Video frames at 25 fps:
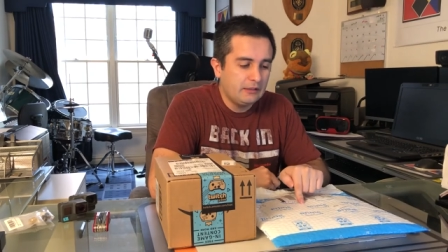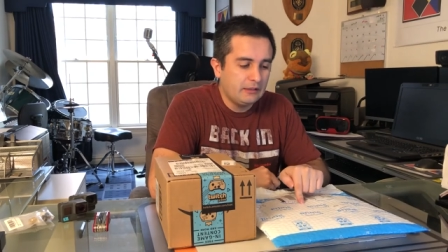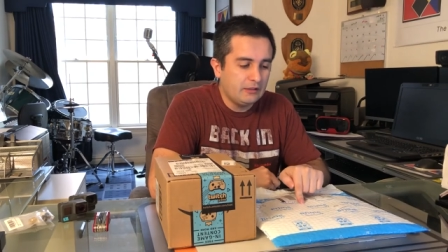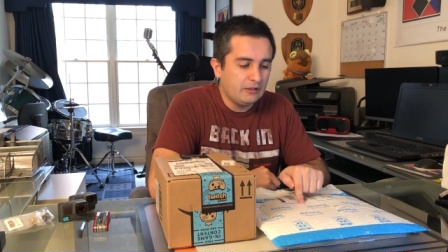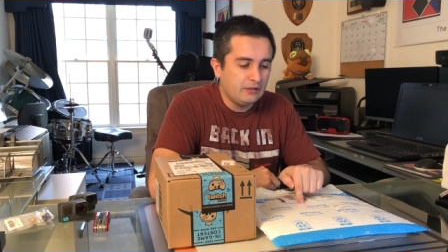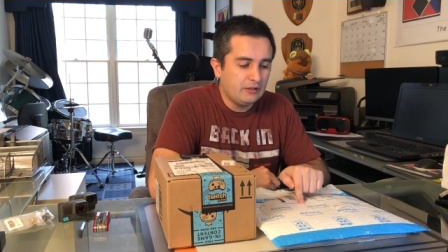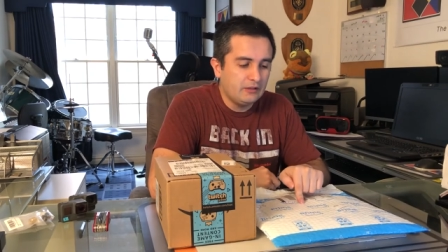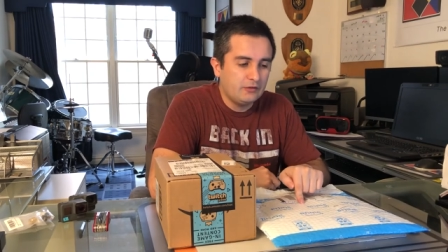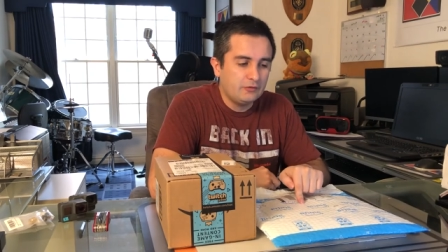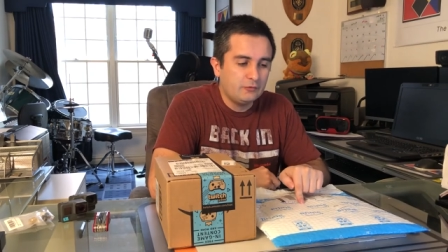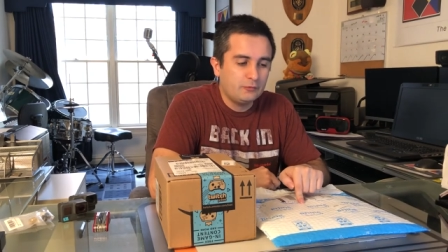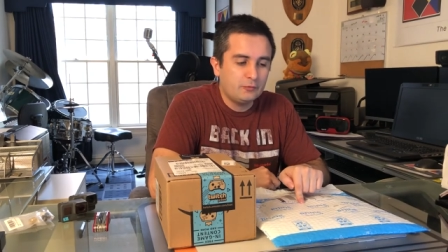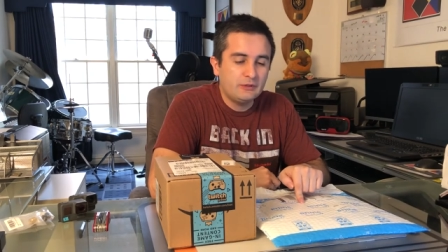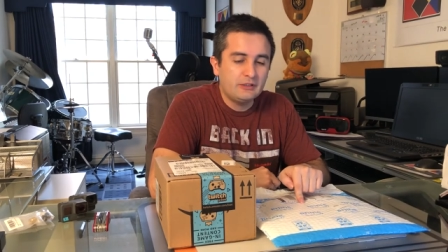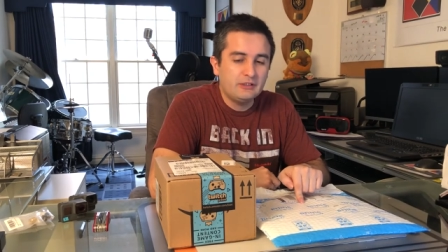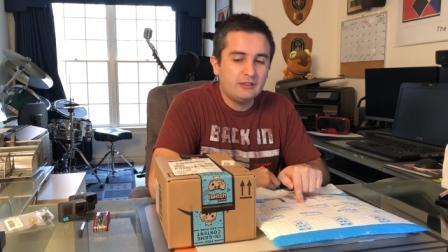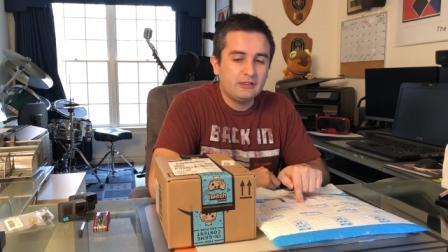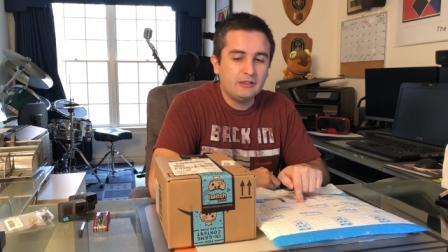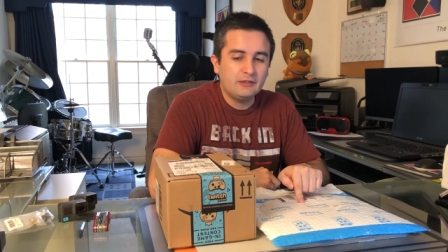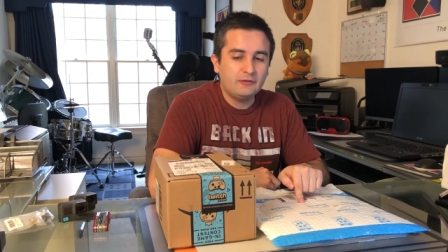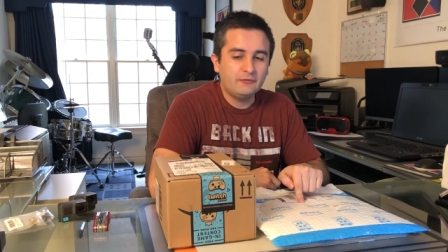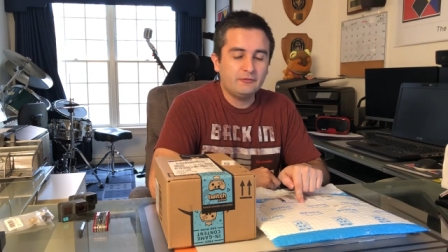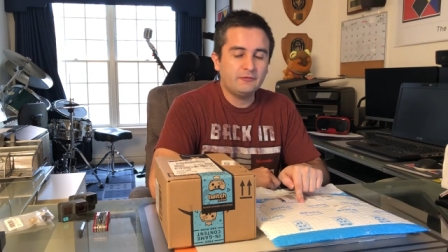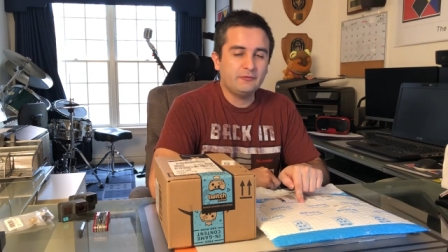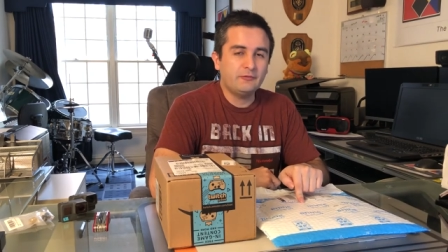is
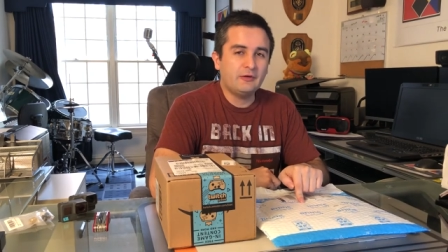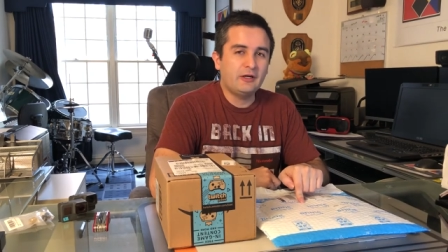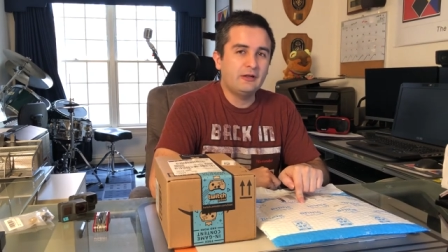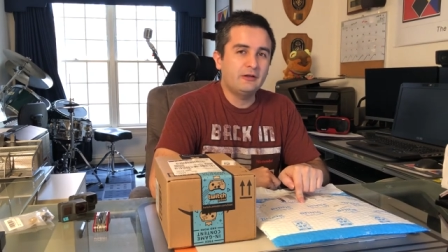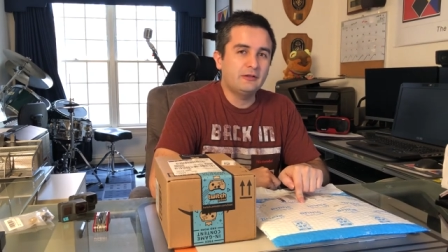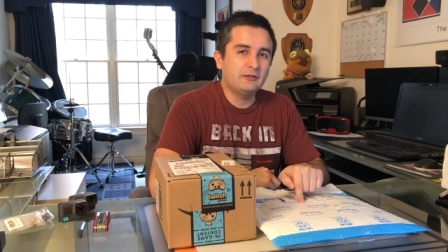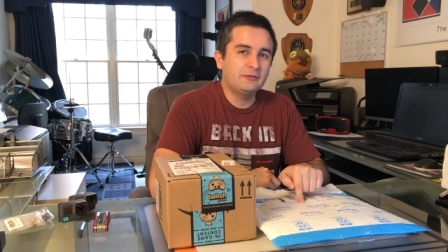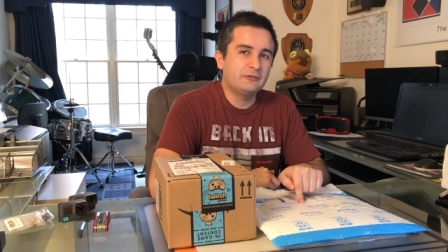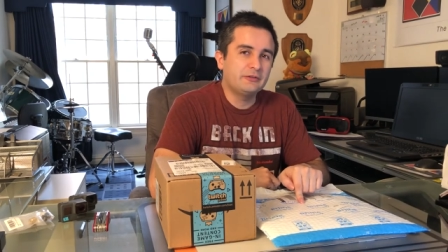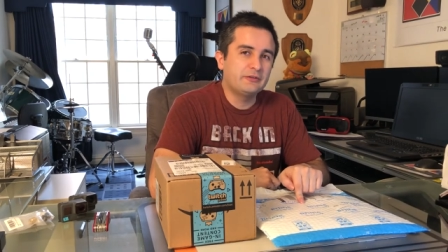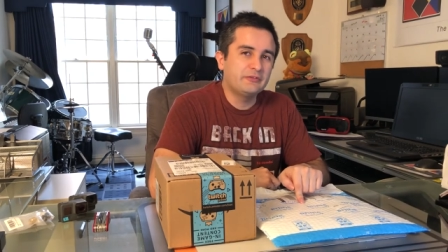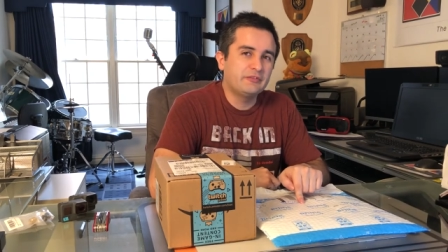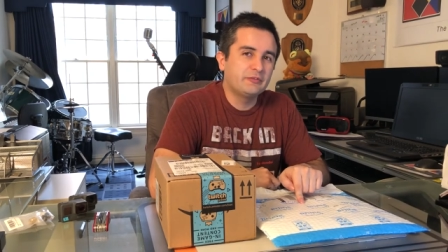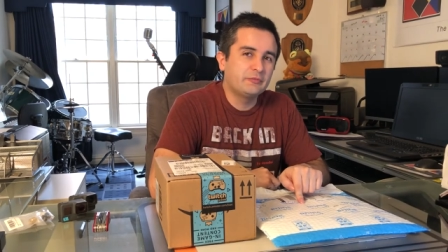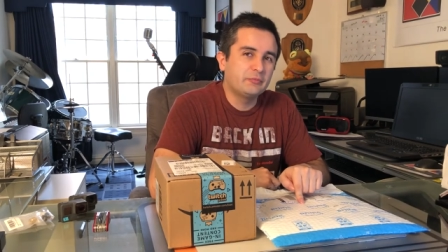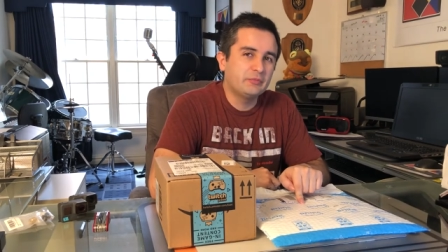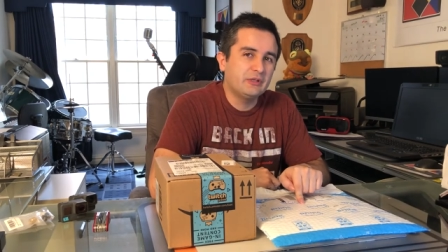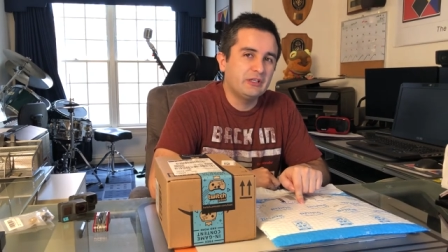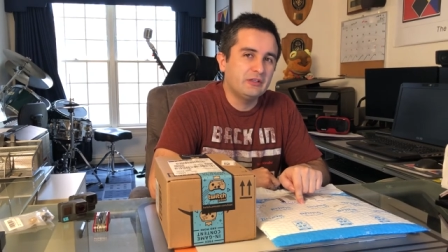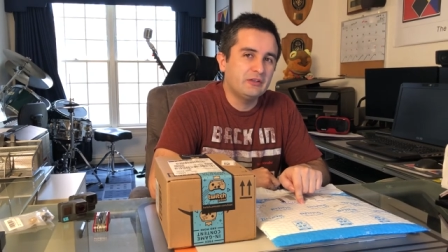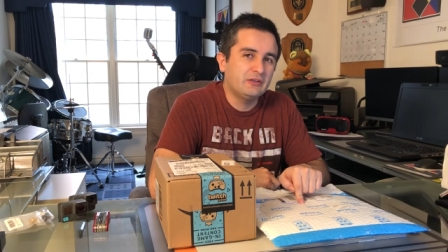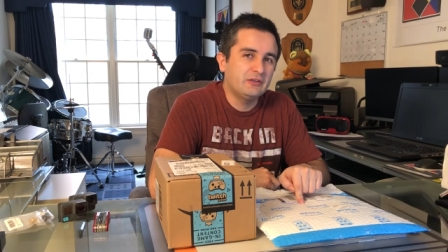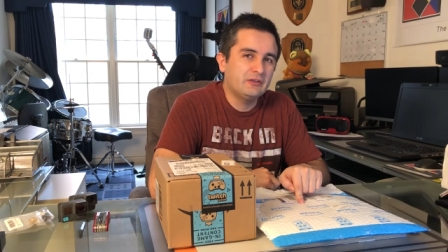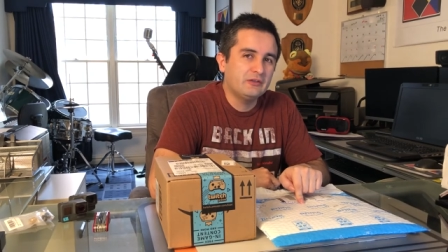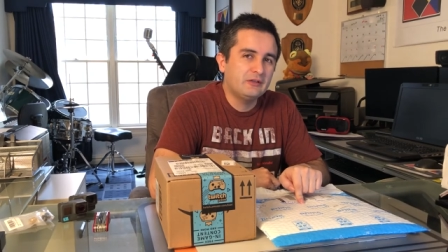running out of hard drive
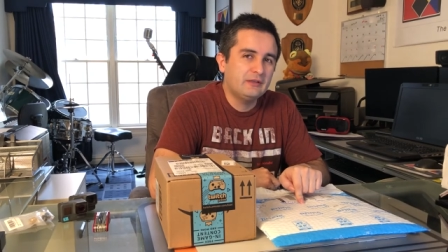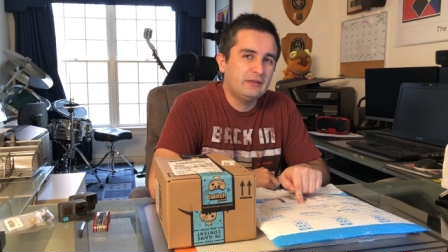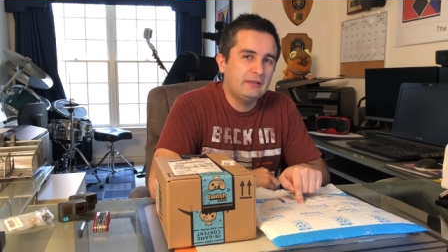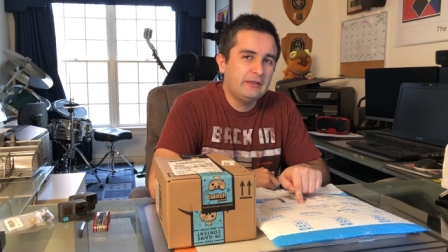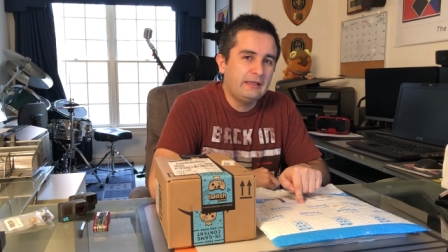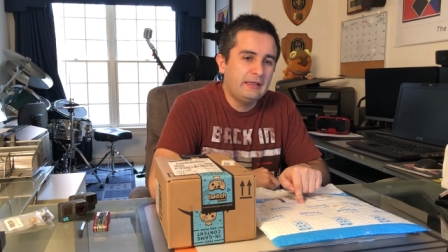space.